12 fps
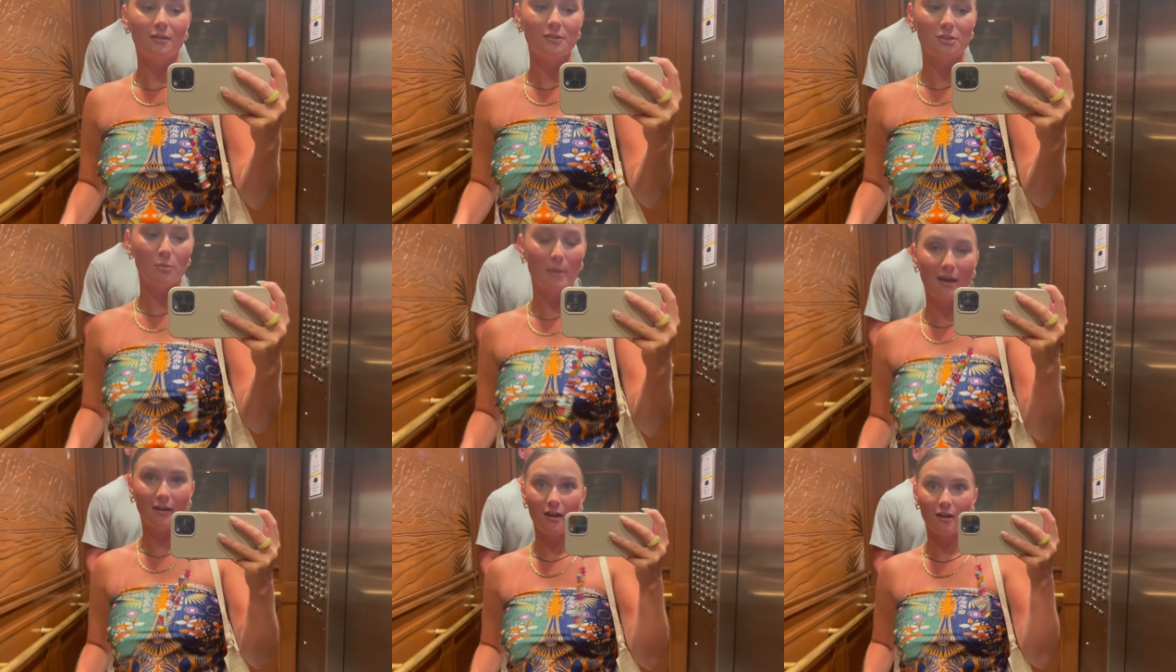So
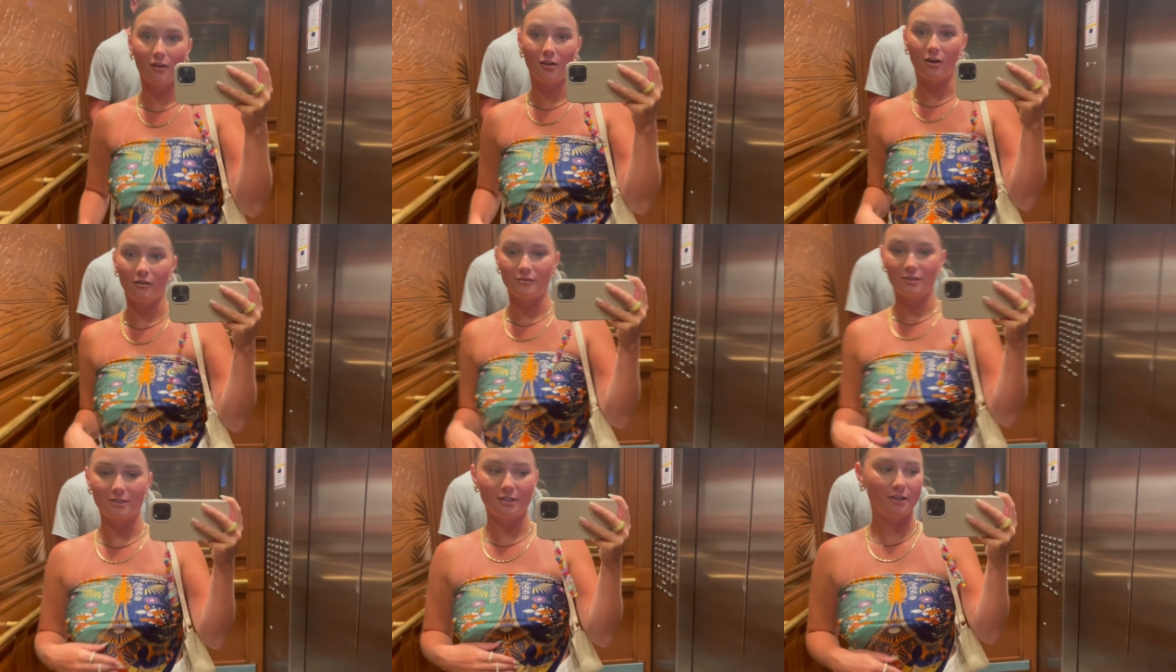Matt and I are off
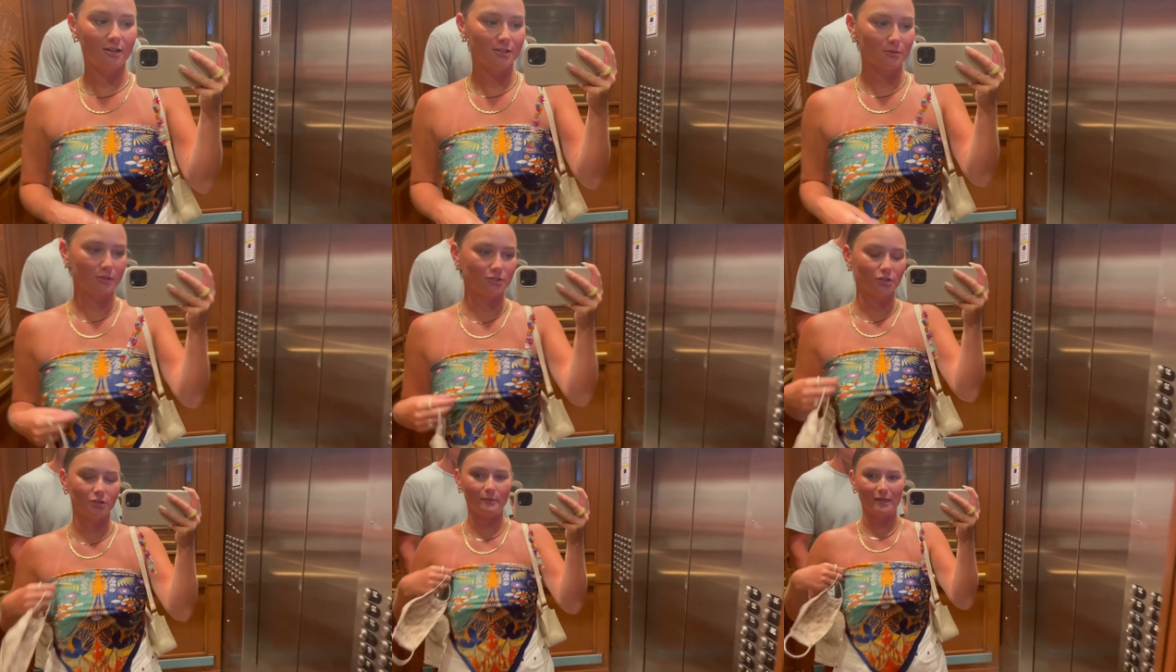to dinner. I just want to
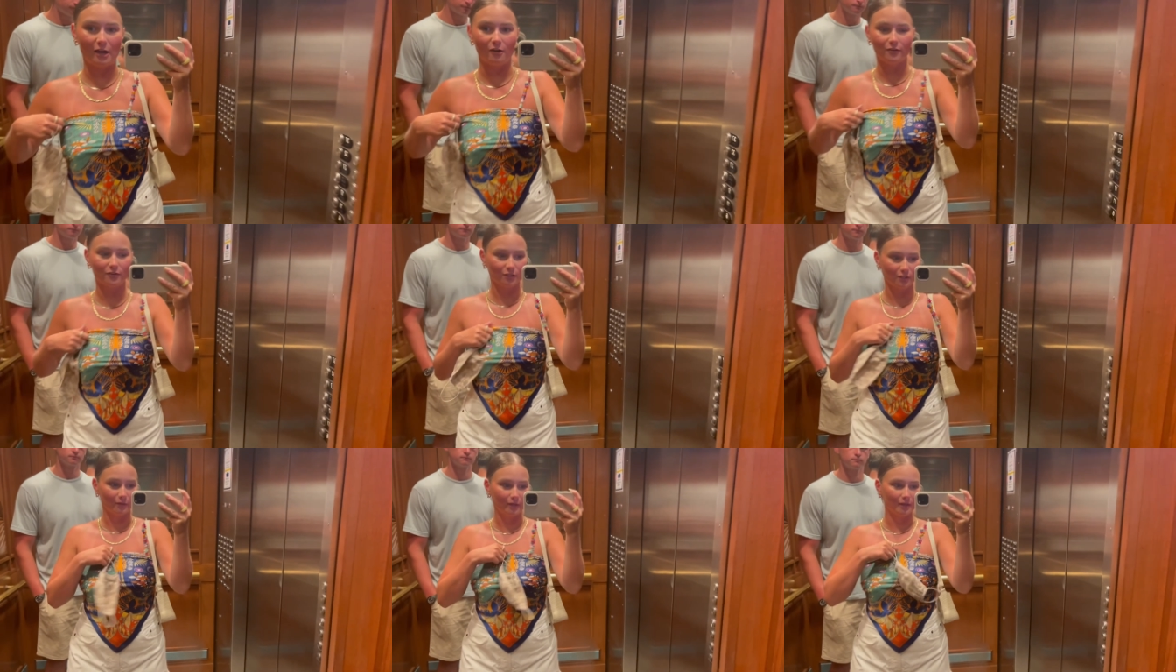show you my outfit
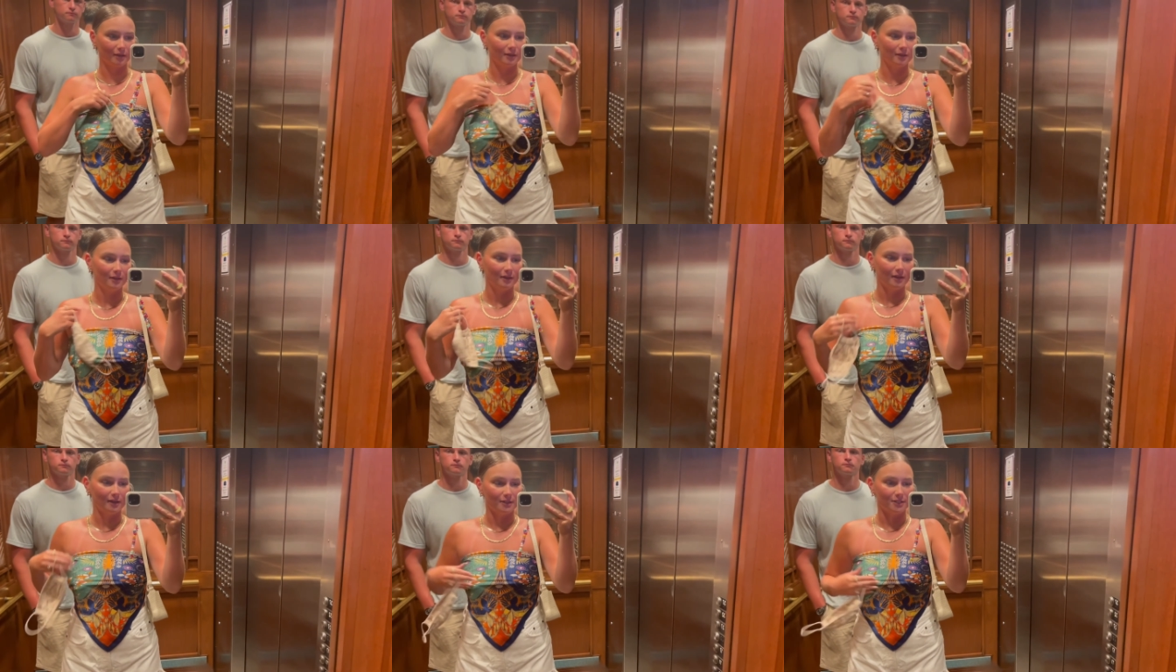really quick.
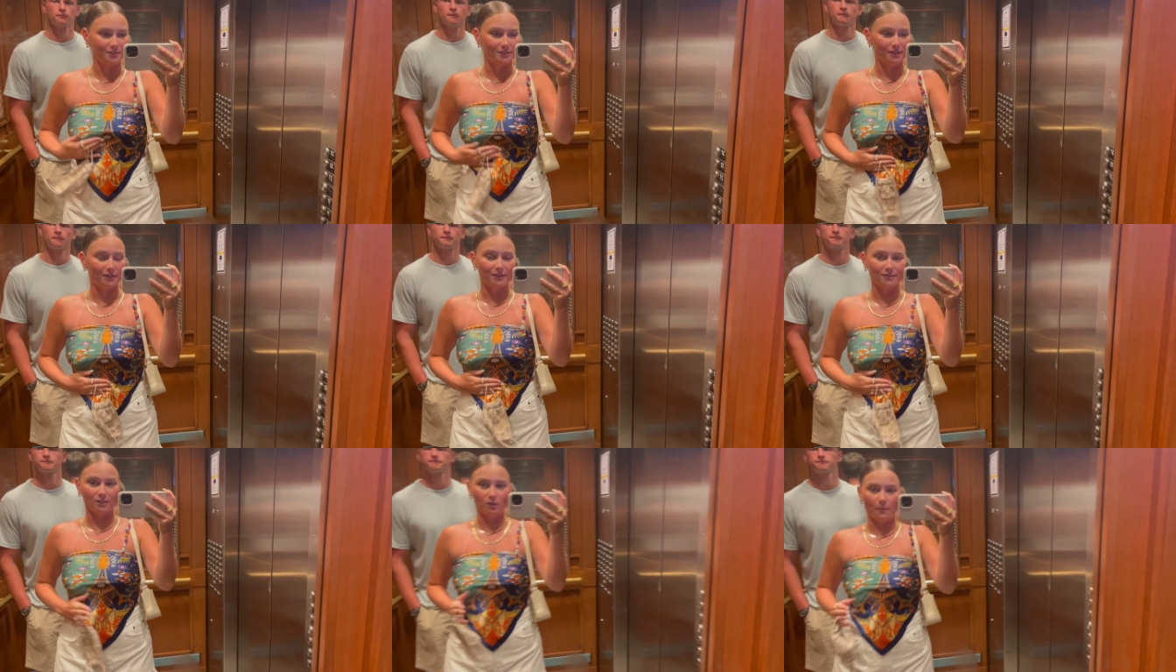Just did
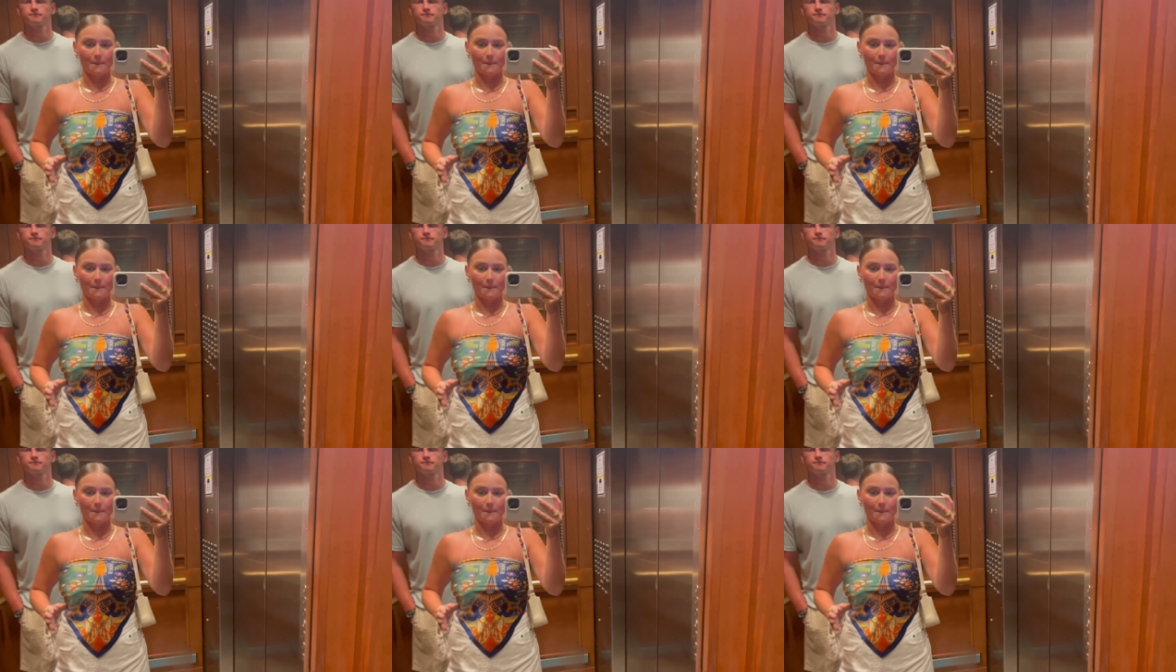this little